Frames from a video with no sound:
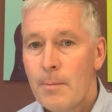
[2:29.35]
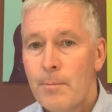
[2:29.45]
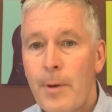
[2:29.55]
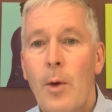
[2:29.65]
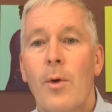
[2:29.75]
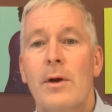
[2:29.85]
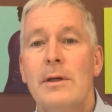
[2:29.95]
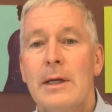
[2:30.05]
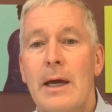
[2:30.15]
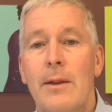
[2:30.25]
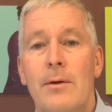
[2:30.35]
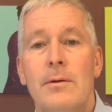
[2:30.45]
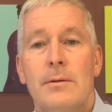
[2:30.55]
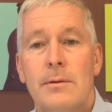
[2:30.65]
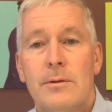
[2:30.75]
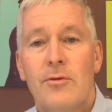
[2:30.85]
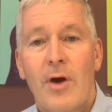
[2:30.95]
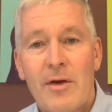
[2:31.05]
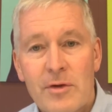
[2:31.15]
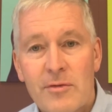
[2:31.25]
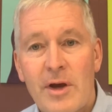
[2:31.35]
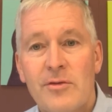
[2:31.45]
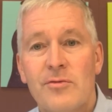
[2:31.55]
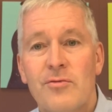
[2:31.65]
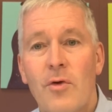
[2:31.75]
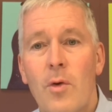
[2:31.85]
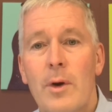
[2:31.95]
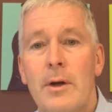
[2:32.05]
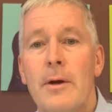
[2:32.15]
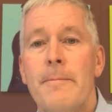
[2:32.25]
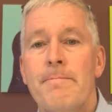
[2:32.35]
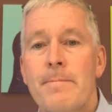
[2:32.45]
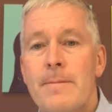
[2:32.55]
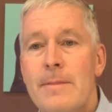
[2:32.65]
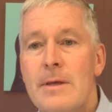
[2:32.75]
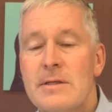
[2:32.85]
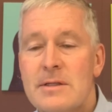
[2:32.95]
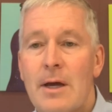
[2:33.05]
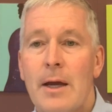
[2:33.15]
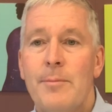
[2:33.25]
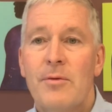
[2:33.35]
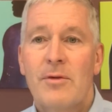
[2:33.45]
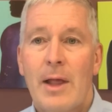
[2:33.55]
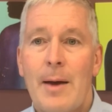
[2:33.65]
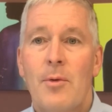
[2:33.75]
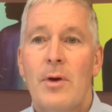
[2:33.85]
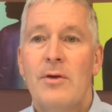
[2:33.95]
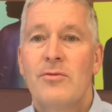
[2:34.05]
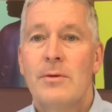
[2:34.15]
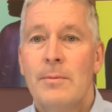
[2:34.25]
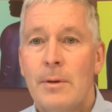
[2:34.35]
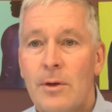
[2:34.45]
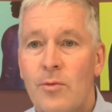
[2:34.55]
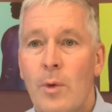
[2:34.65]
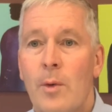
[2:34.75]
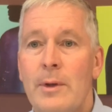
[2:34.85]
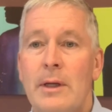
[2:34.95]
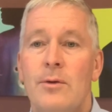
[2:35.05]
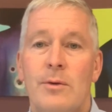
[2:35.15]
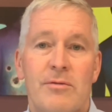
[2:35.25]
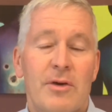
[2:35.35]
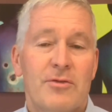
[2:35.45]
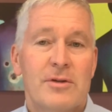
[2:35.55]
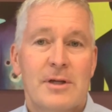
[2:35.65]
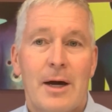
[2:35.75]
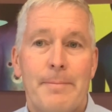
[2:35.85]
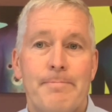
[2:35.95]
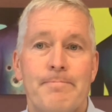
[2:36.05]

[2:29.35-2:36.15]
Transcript: By working together to drive innovation forward, this type of collaboration is where we need to invest our time.